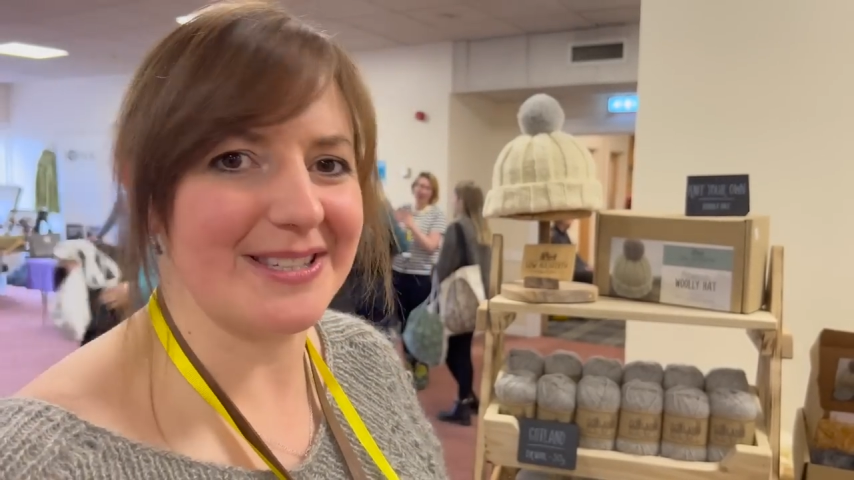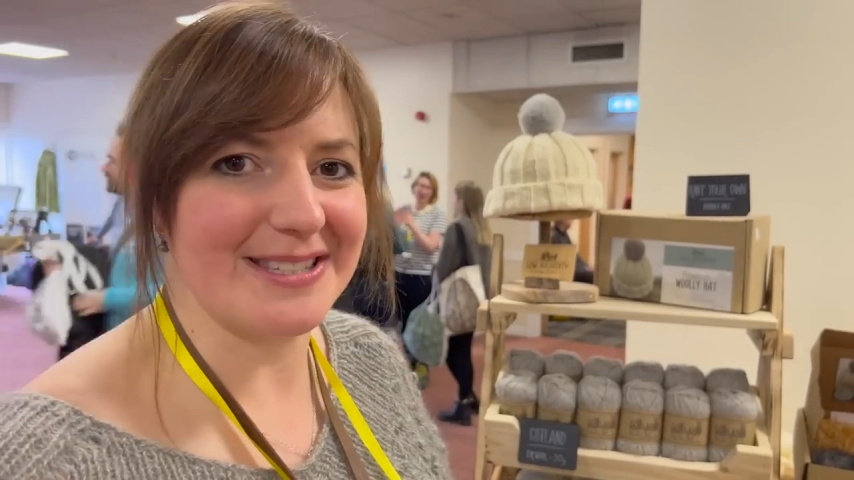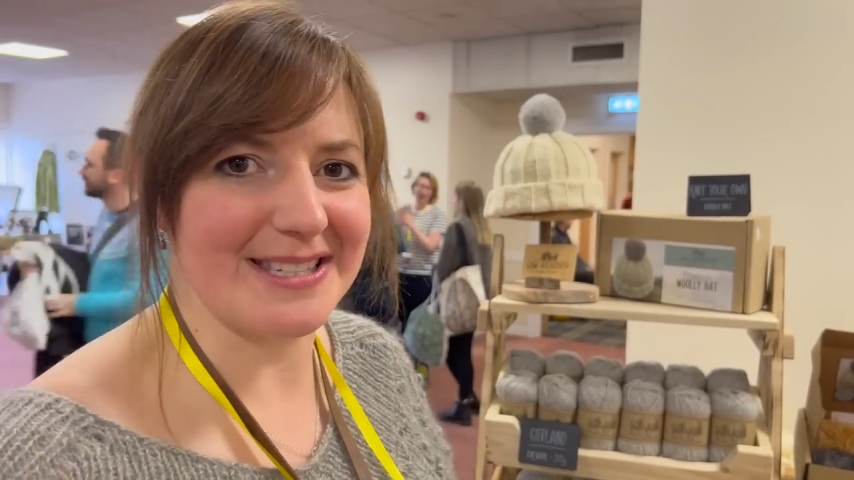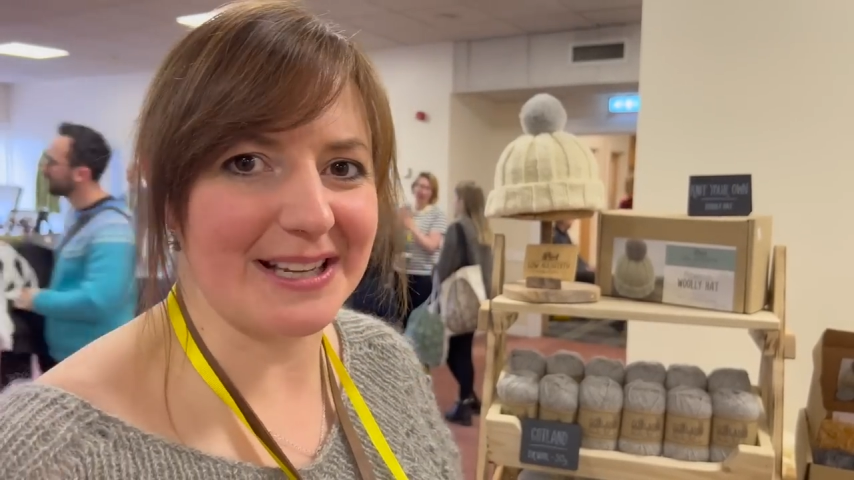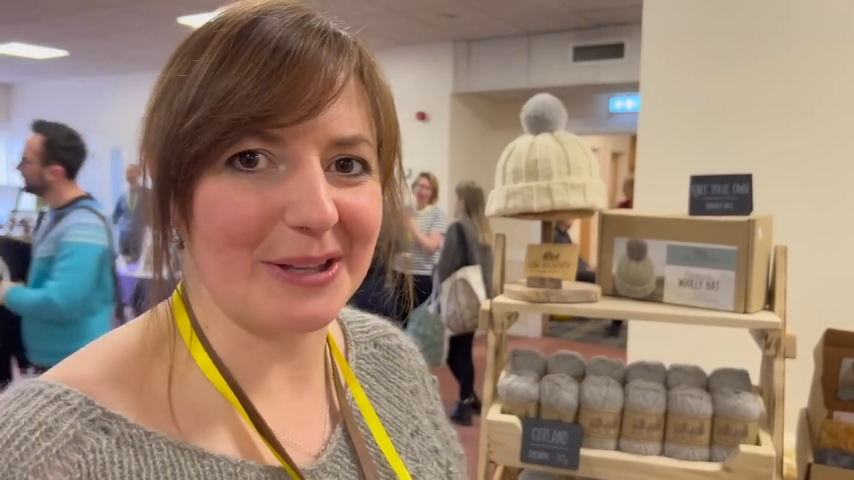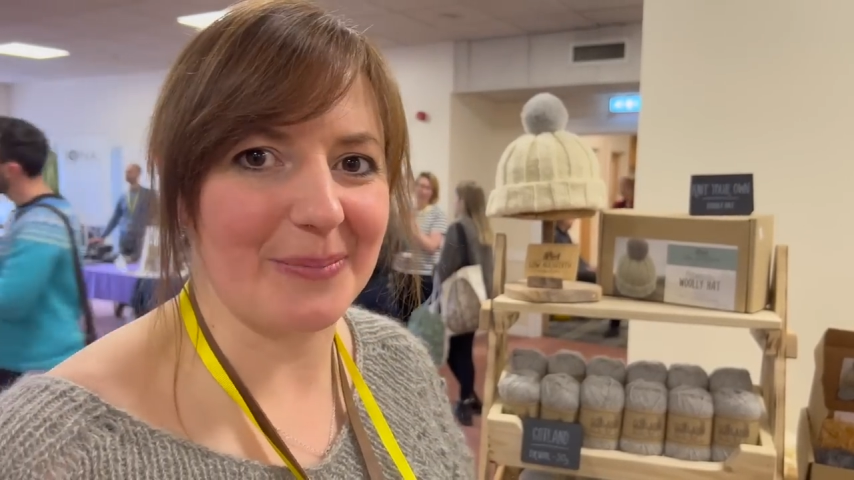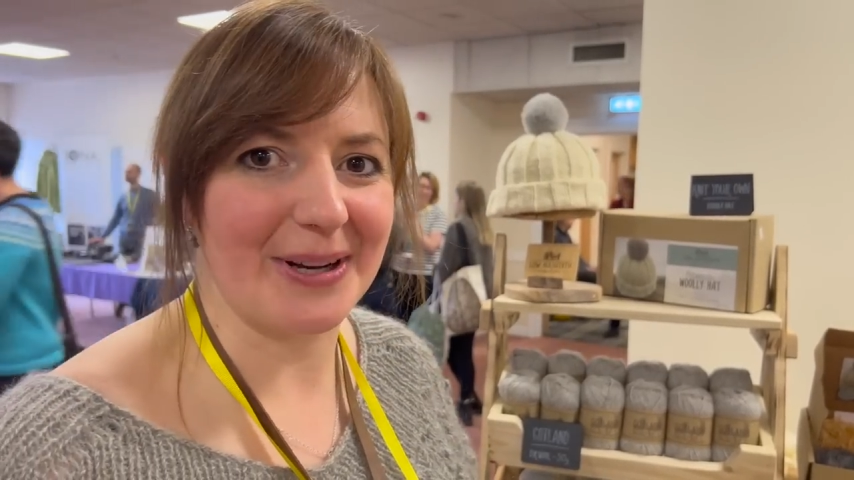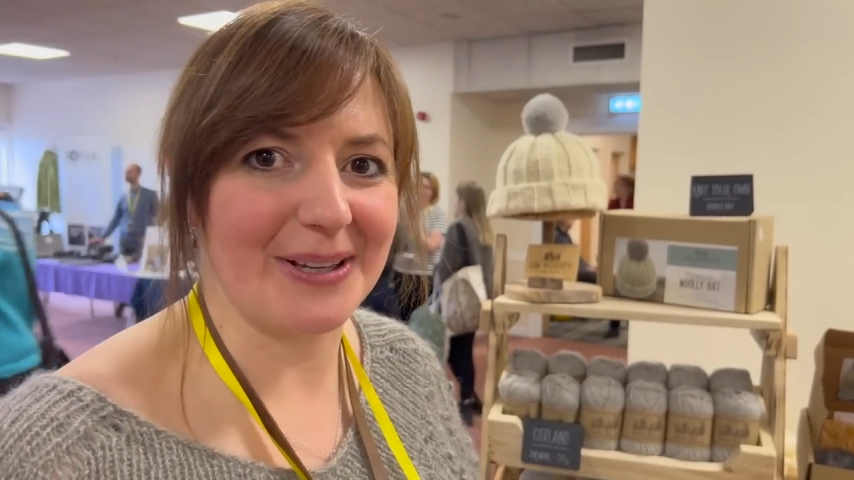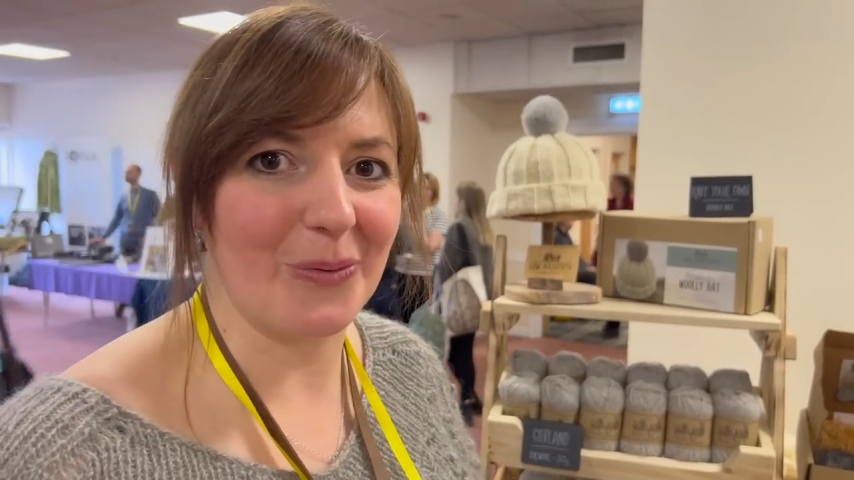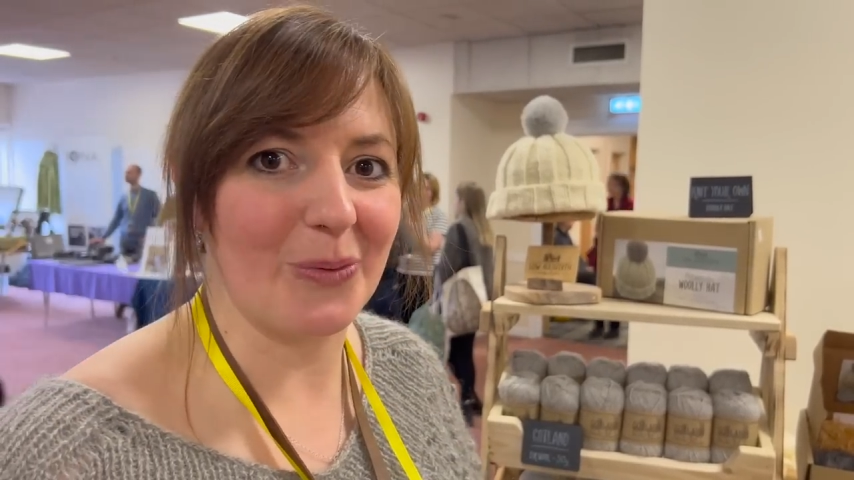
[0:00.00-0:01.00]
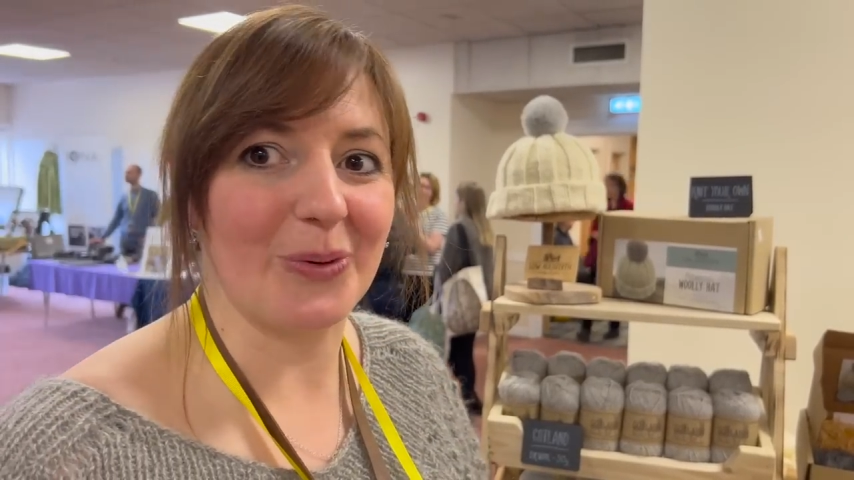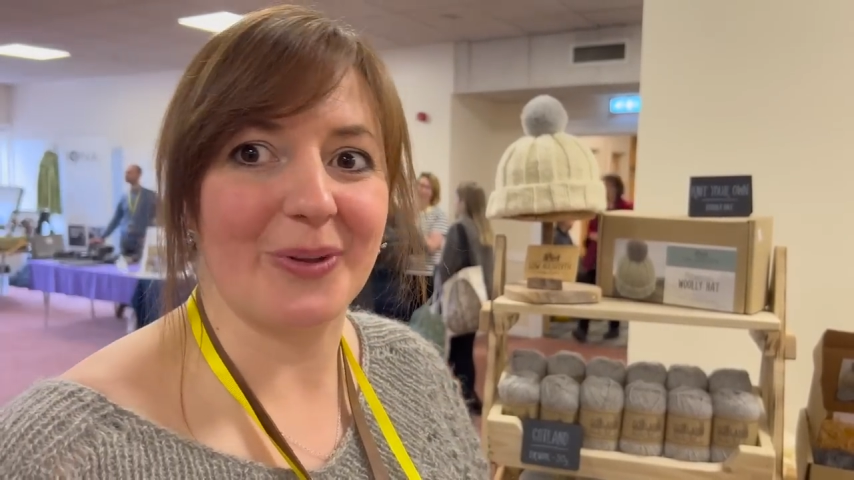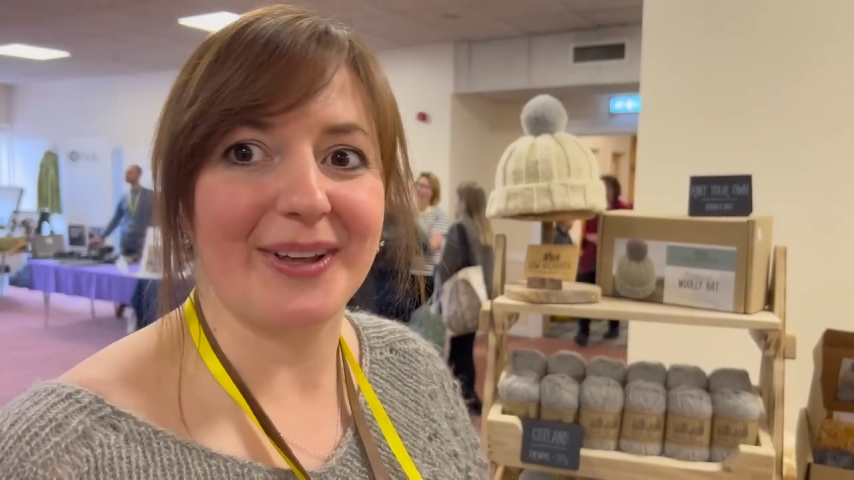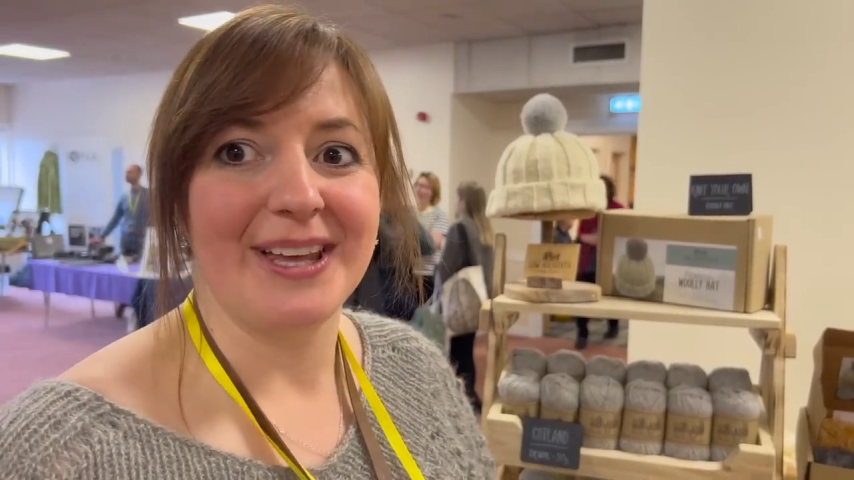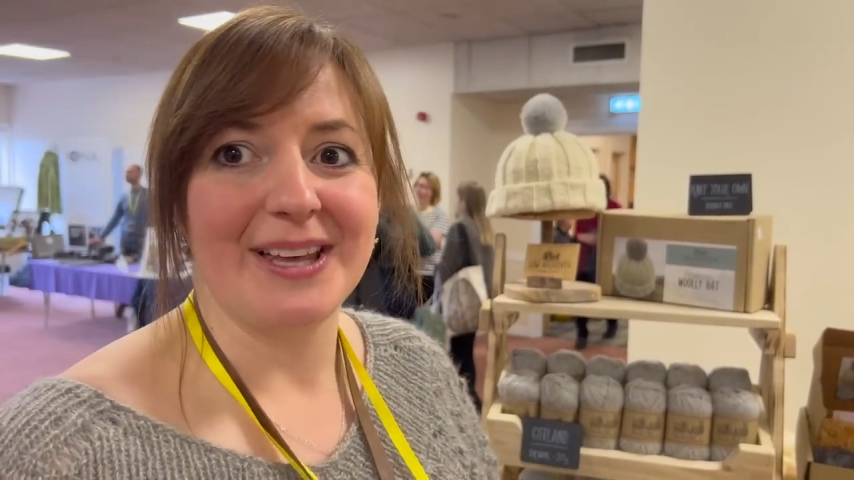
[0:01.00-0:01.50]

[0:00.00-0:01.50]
easy to celebrate wool,